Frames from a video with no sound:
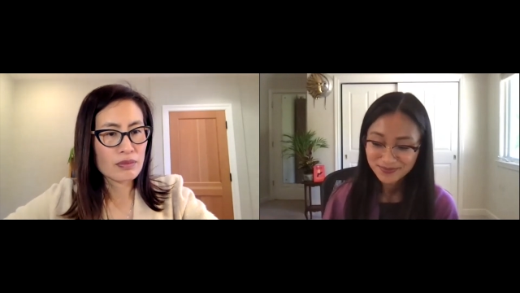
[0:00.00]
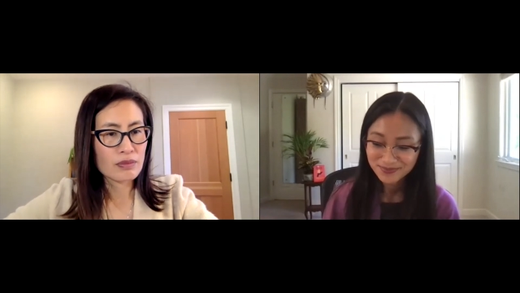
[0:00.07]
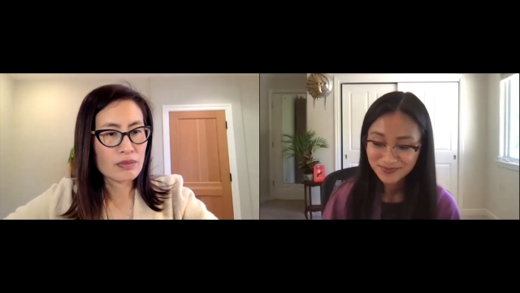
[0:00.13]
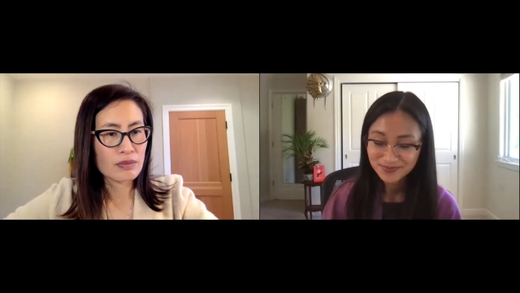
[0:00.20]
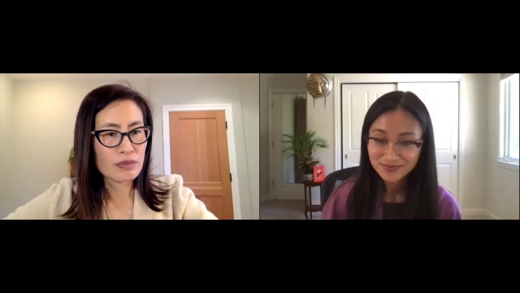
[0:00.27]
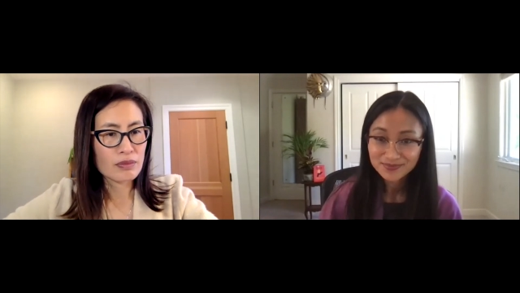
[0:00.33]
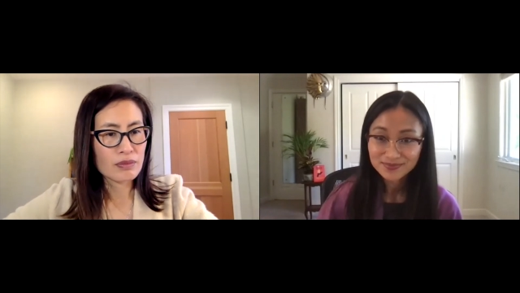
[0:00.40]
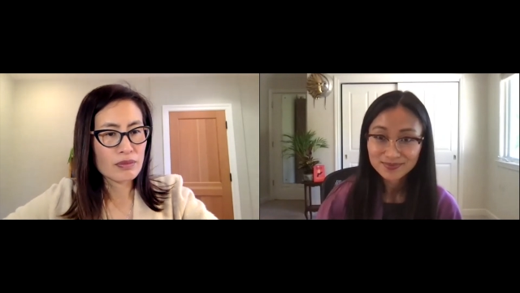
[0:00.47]

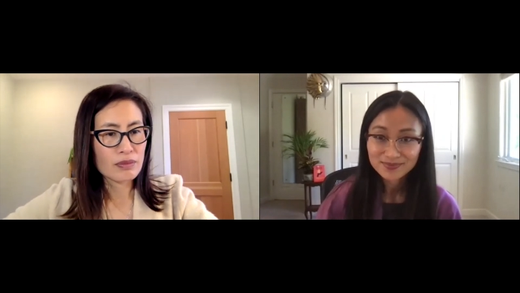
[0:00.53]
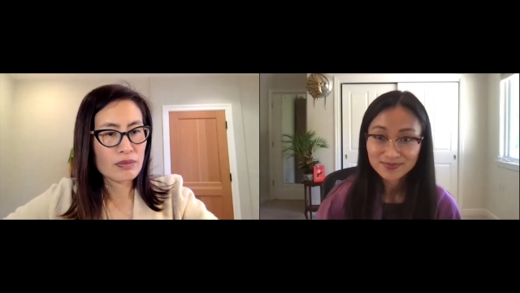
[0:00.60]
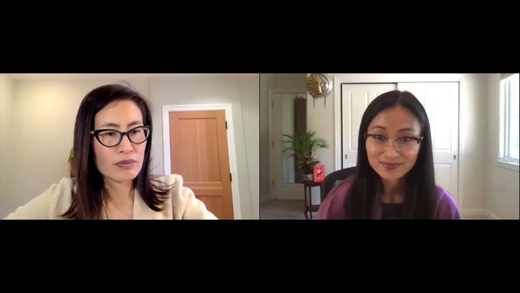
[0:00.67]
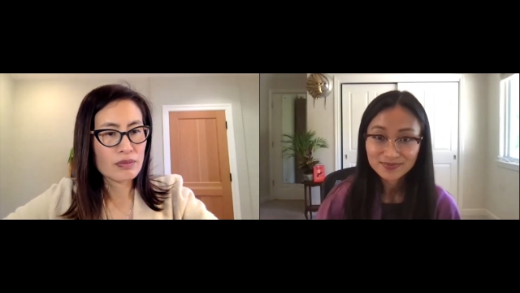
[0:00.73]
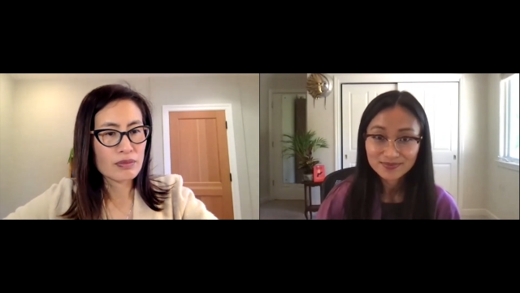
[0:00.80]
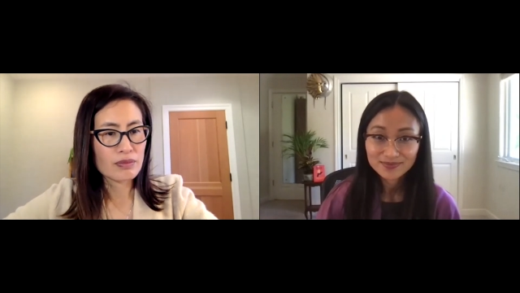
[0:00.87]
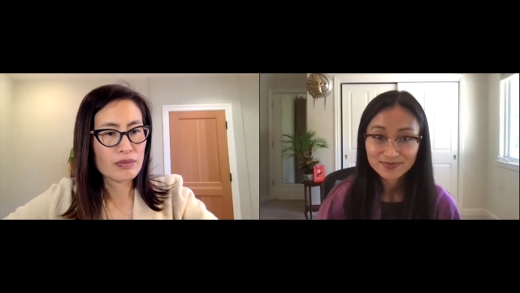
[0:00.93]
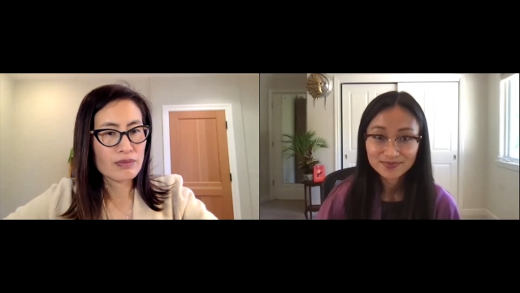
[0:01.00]

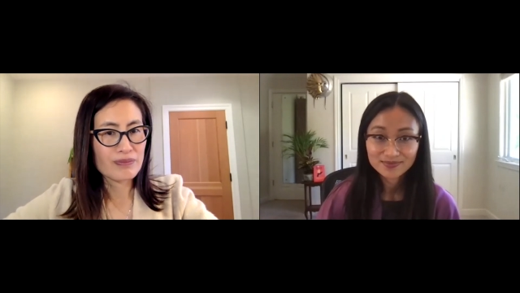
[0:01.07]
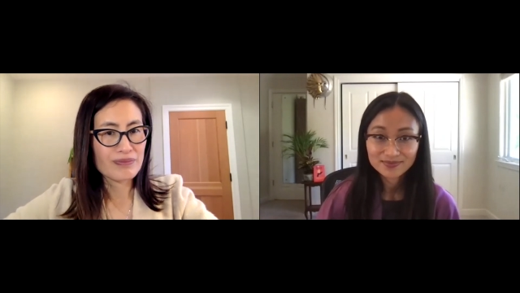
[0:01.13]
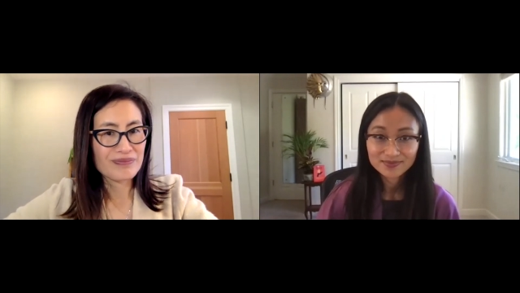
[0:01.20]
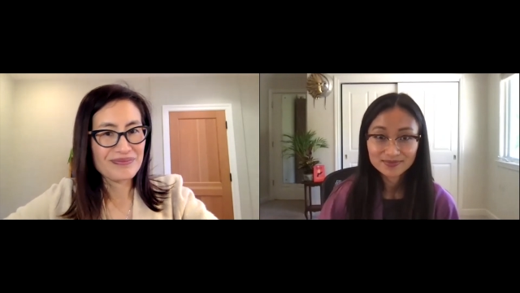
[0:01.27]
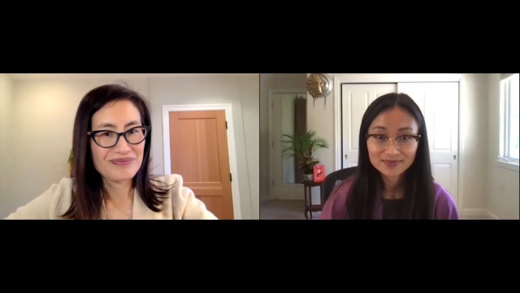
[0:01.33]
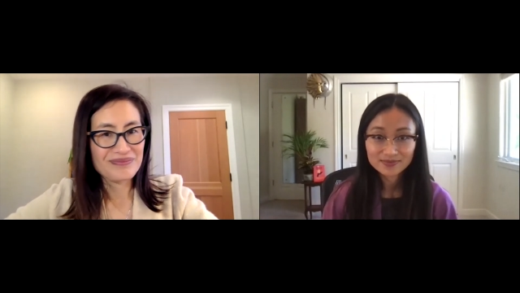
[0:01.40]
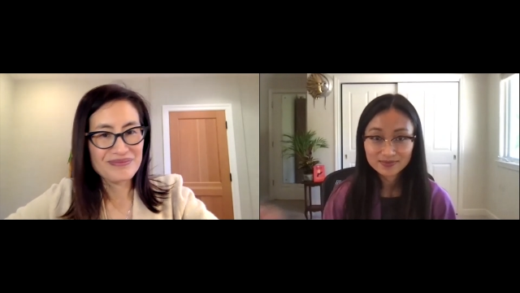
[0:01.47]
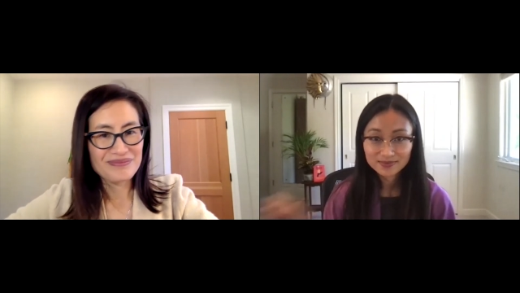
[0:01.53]

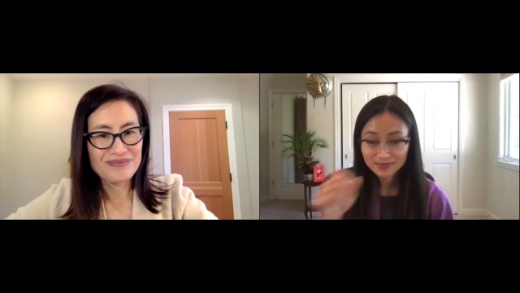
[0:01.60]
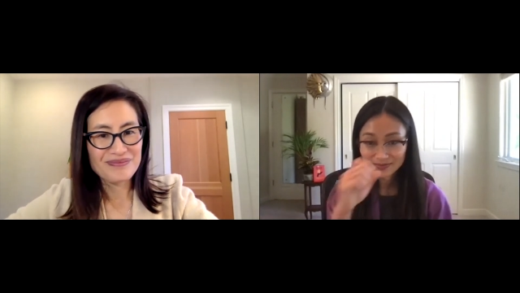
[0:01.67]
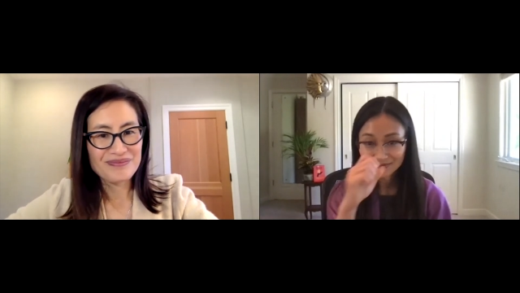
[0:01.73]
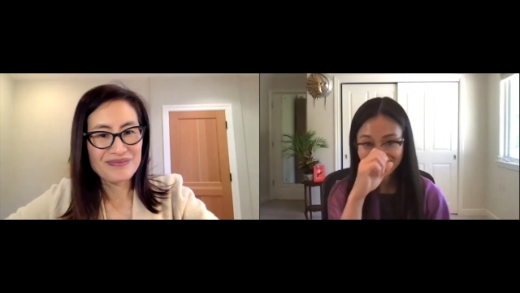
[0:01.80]
[no speech]